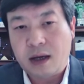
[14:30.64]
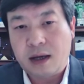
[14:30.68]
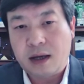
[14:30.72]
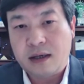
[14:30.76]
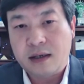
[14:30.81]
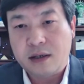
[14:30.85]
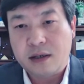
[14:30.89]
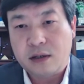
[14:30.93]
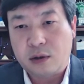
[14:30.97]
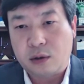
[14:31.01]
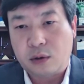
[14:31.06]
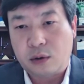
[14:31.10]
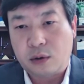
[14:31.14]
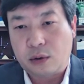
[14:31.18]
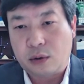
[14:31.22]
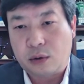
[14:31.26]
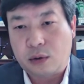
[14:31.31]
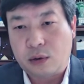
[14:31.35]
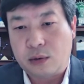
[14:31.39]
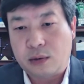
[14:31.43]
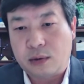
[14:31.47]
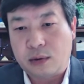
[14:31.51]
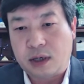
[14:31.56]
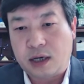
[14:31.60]

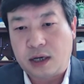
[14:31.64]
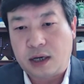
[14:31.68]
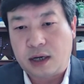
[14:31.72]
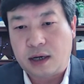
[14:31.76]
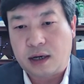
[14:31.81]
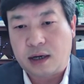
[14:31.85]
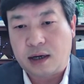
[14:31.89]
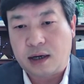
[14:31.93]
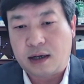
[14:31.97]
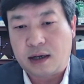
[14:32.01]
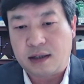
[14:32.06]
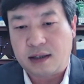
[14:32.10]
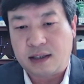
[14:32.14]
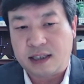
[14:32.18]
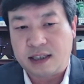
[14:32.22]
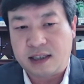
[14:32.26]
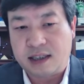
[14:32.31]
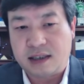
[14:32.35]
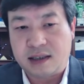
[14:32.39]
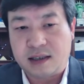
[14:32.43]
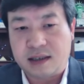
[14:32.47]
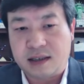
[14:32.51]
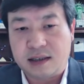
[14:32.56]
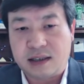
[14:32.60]
So
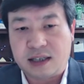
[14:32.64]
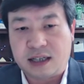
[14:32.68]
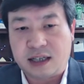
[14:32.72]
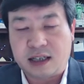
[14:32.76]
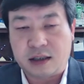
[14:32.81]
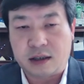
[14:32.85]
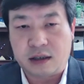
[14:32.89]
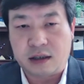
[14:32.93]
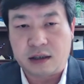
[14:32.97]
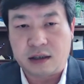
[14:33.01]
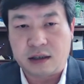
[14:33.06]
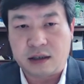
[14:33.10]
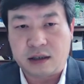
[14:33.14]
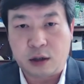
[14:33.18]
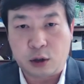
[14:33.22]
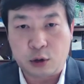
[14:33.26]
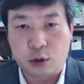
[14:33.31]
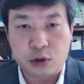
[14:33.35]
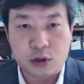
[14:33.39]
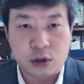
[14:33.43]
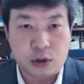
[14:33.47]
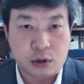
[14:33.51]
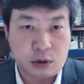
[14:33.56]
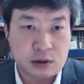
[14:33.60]
let's take a
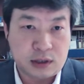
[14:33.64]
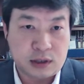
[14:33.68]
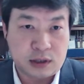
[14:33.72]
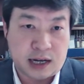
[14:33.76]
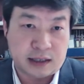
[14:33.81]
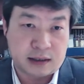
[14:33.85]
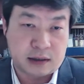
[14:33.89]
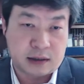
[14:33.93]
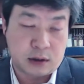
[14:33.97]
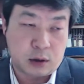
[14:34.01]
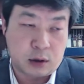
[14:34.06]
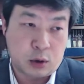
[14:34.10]
closer look at